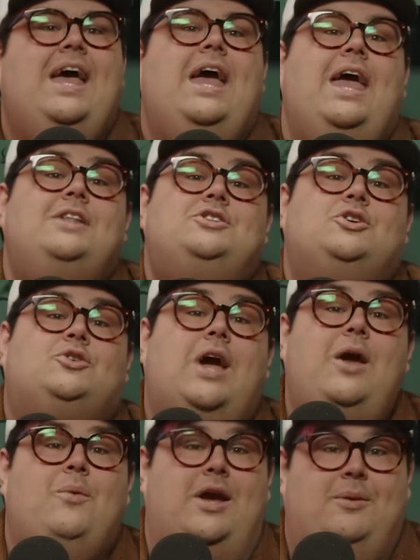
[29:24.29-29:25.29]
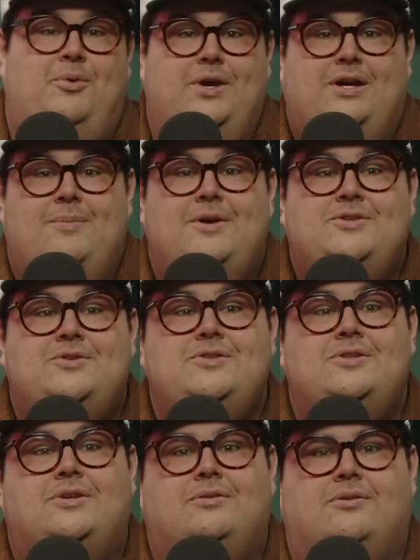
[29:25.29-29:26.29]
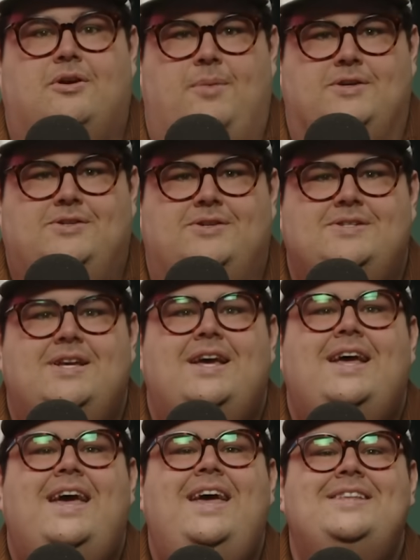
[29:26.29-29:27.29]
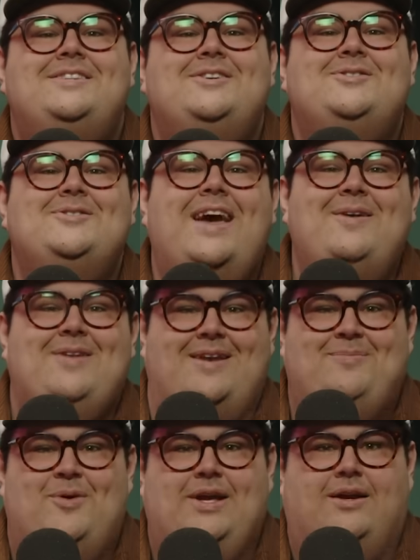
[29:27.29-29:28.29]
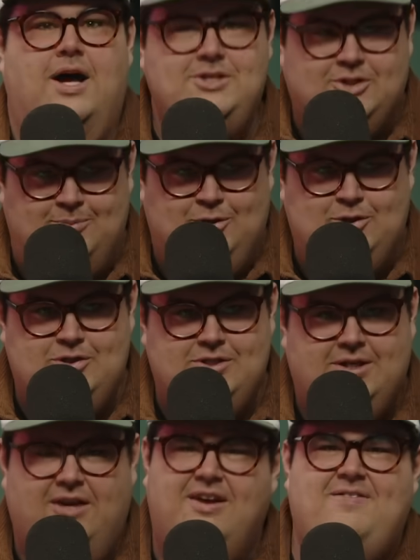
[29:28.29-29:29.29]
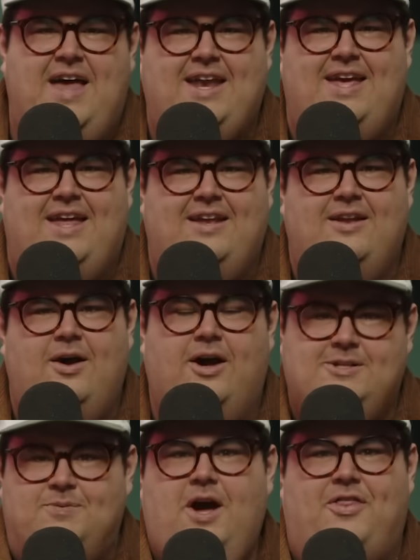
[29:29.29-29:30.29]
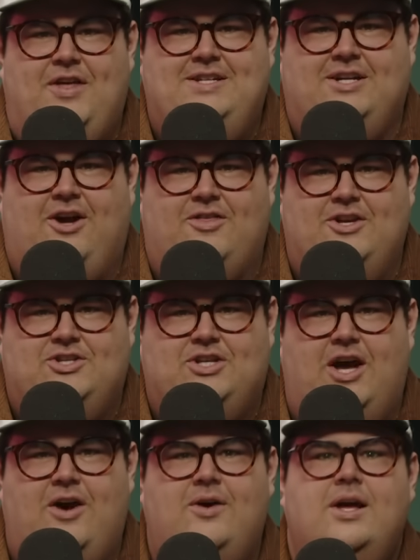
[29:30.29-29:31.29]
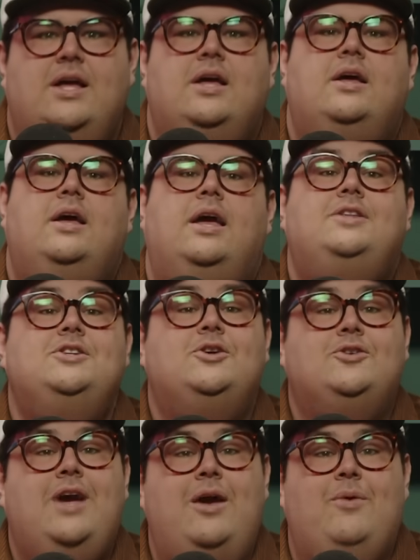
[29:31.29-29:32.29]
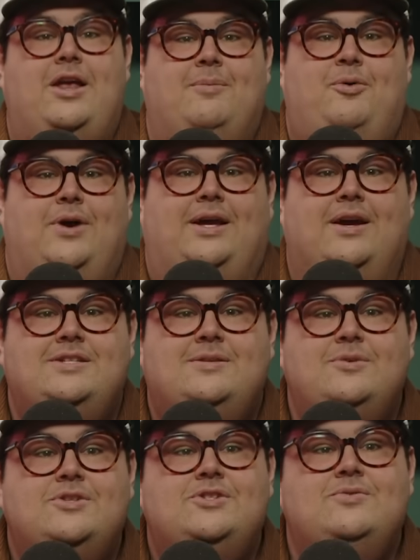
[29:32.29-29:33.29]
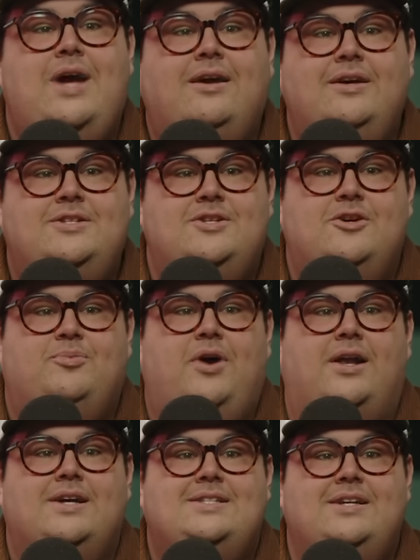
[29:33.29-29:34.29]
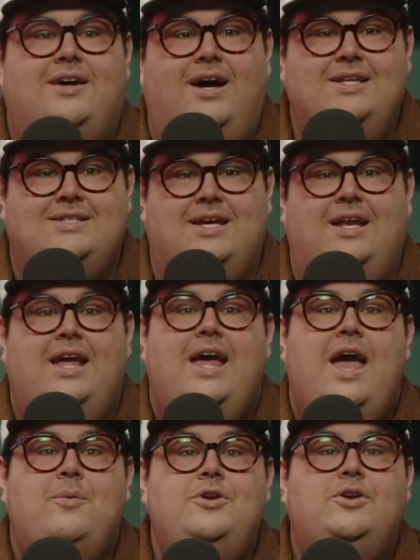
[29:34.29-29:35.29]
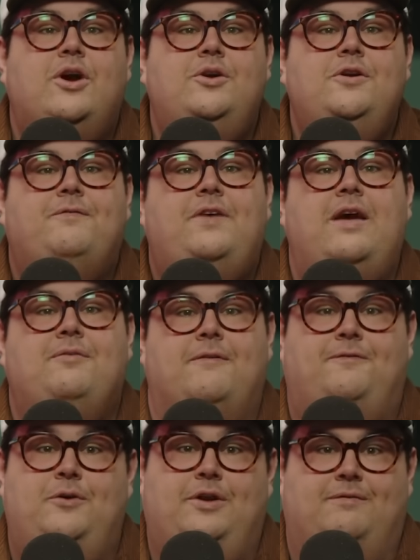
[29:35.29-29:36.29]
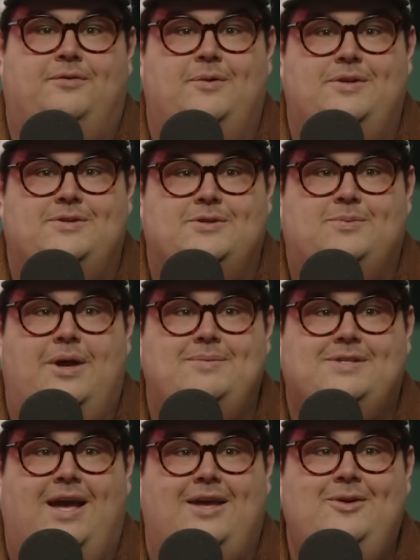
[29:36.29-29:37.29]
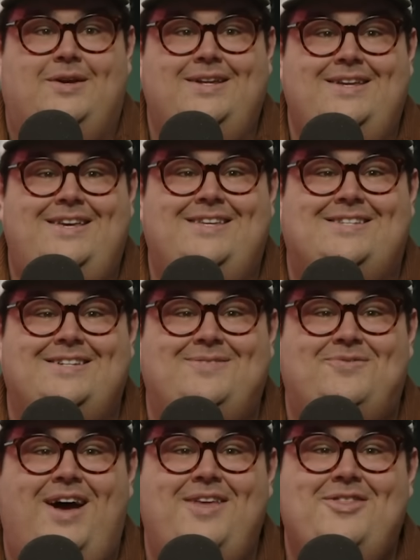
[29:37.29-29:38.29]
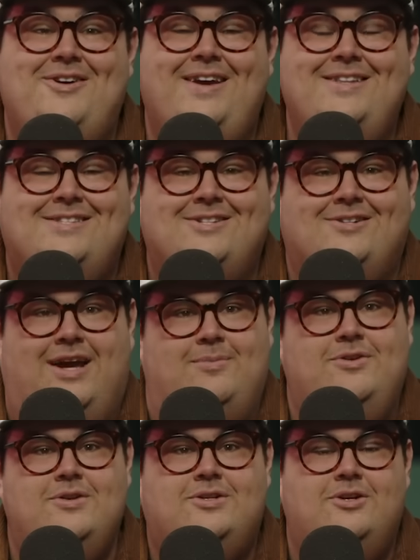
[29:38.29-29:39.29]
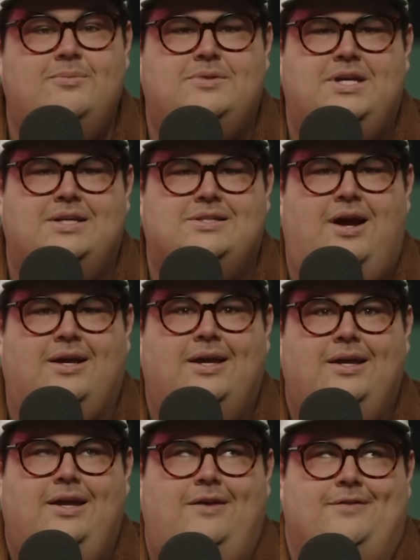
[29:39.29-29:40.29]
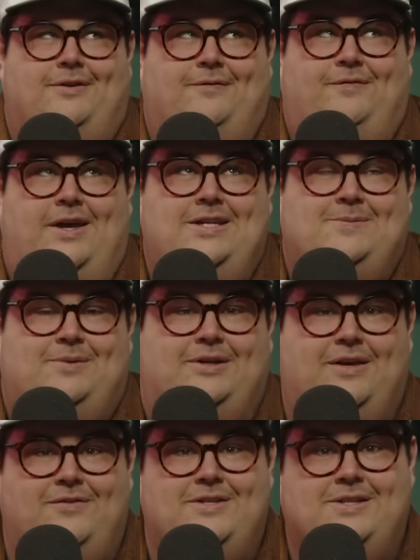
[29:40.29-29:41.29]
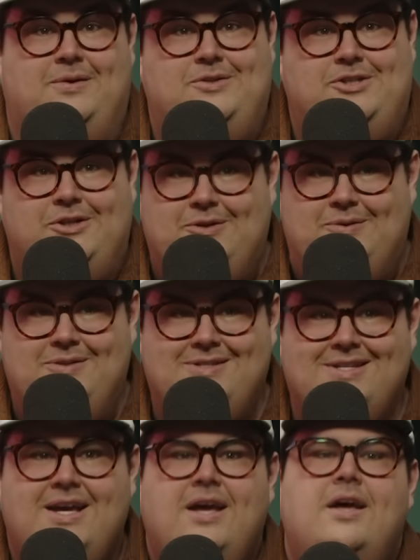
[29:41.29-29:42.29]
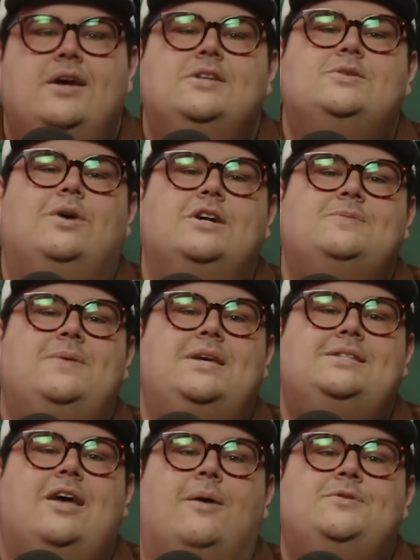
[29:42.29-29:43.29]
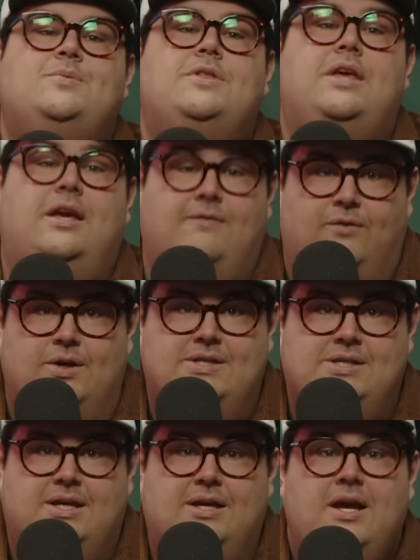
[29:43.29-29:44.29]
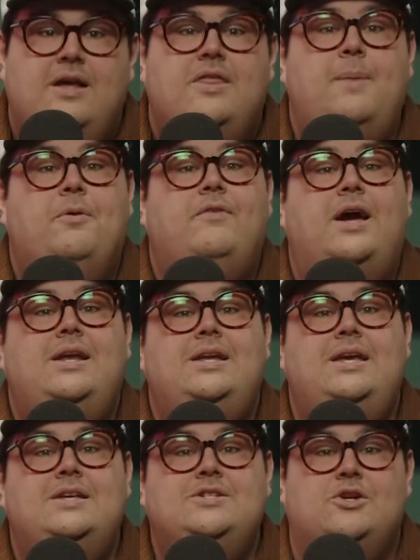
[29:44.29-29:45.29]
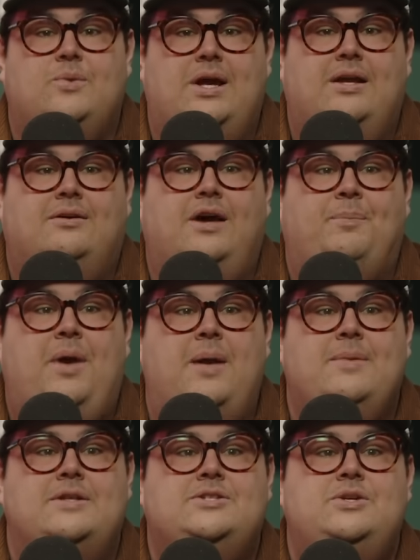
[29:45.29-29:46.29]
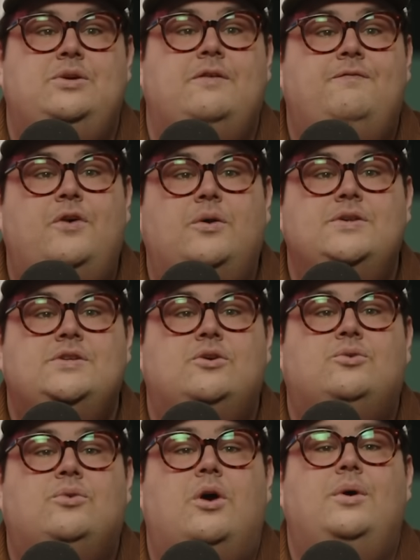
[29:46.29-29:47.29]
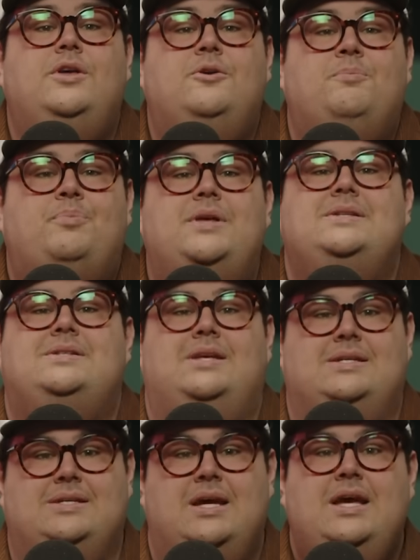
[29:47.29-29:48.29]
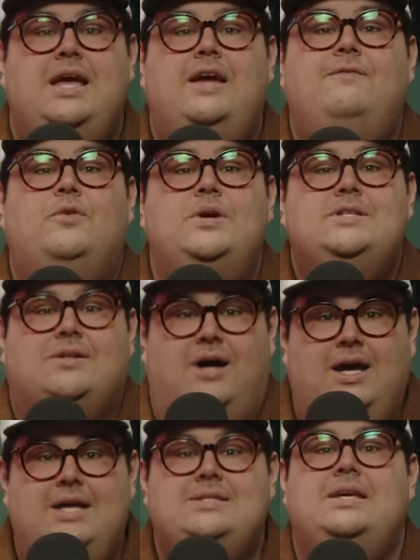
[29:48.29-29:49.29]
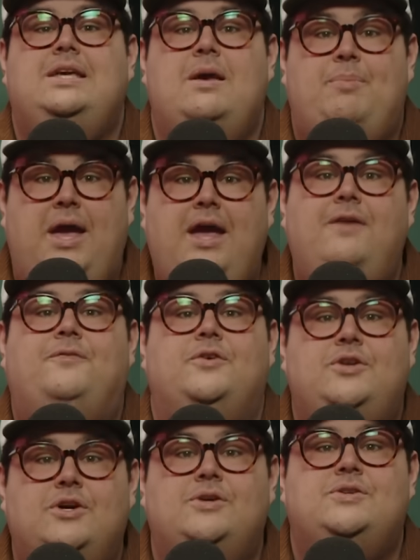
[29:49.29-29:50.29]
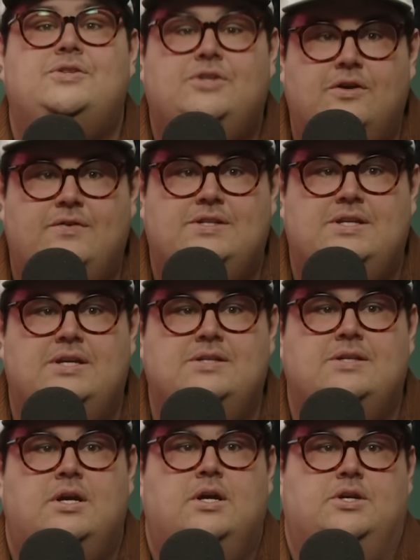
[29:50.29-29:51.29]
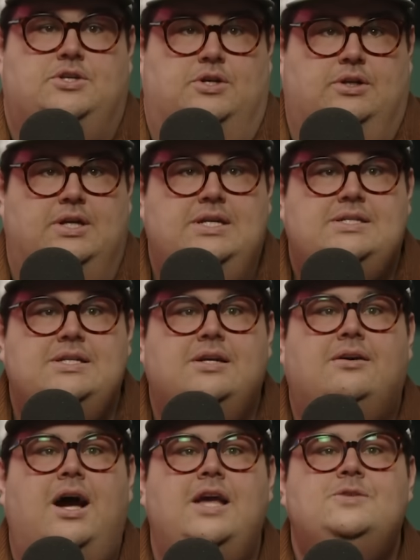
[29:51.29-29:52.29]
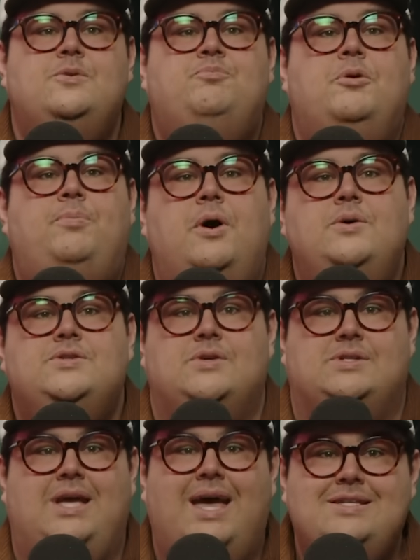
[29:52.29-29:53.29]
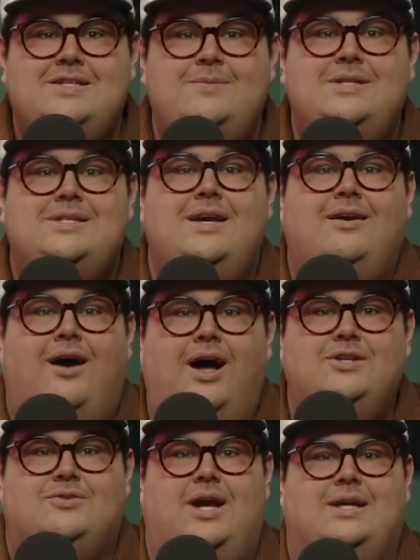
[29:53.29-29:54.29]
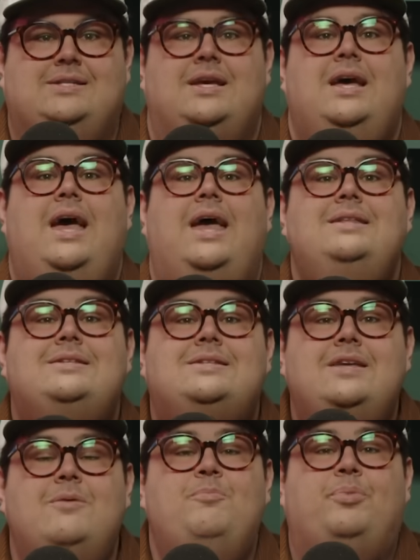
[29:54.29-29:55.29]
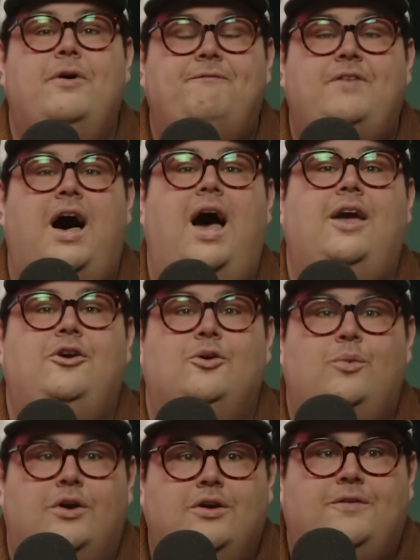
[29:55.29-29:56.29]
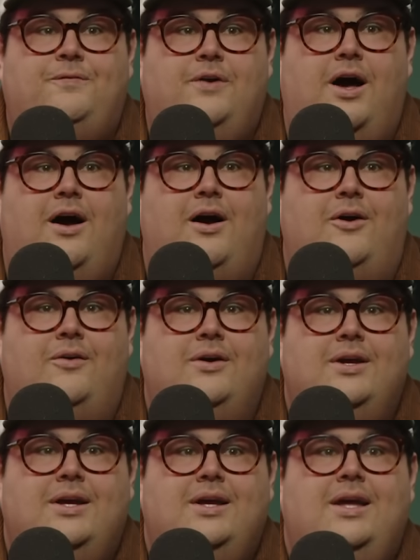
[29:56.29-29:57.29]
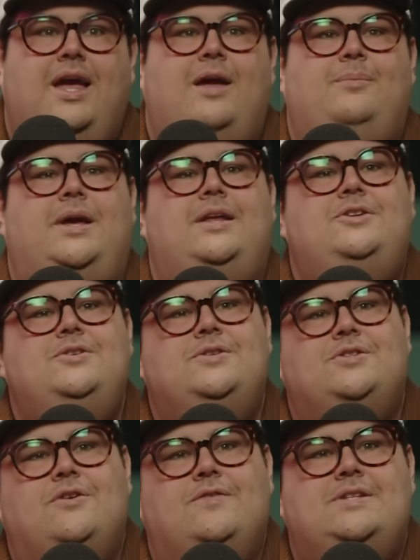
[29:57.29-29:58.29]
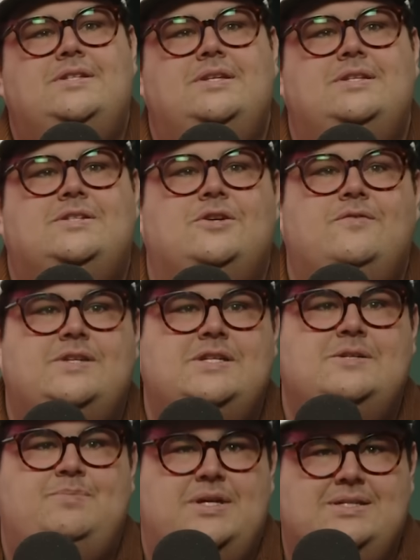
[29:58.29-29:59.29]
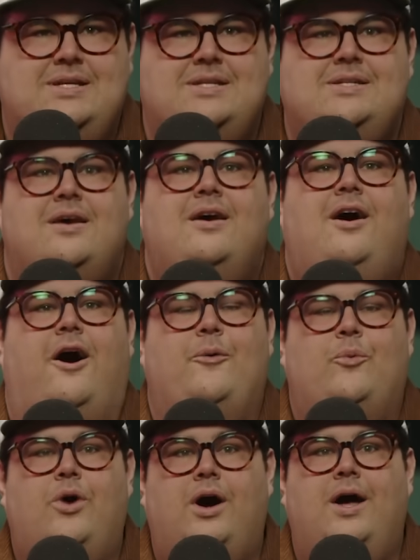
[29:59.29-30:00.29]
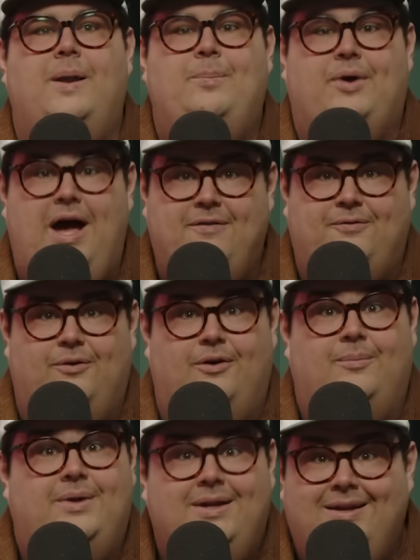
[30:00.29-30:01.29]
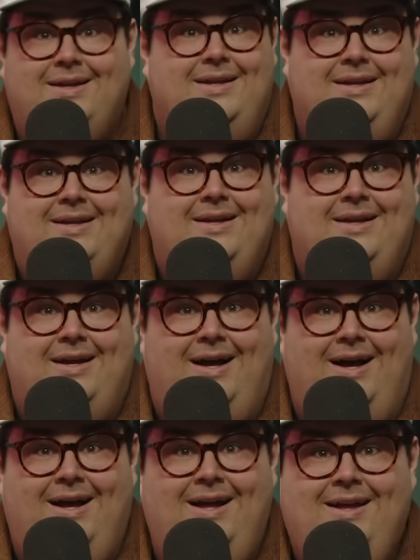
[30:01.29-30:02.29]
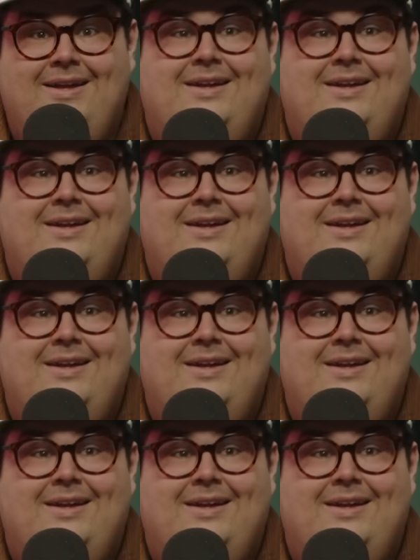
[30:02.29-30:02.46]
It's a great way to point It's a great way to point customers, and leave that in. Let's be authentic on this show. It's a great way to point customers directly to your products and content. And when you go to your favorite food influencer's website, you can easily find their Instagram, YouTube, TikTok, even their Facebook if you so choose. Squarespace helps with invoicing. They provide an easier way to collect payments so you can focus on growing your business, invoice clients, and get paid for your services. Turn leads into clients with proposals, estimates, and contracts, and simplify your workflow. And manage your services business on one platform. Huh?